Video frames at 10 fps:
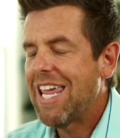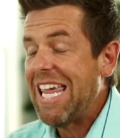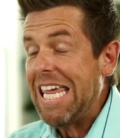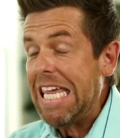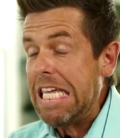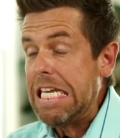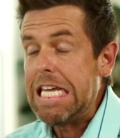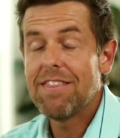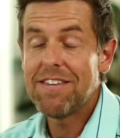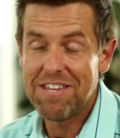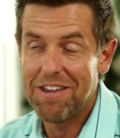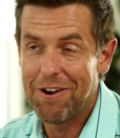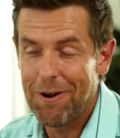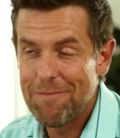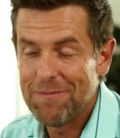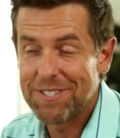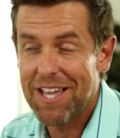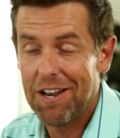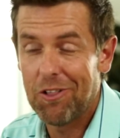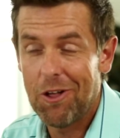In the year, it's
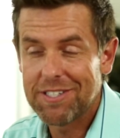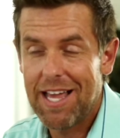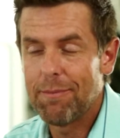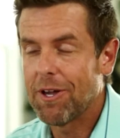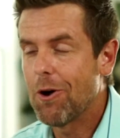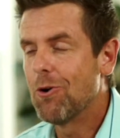kind of a long time ago,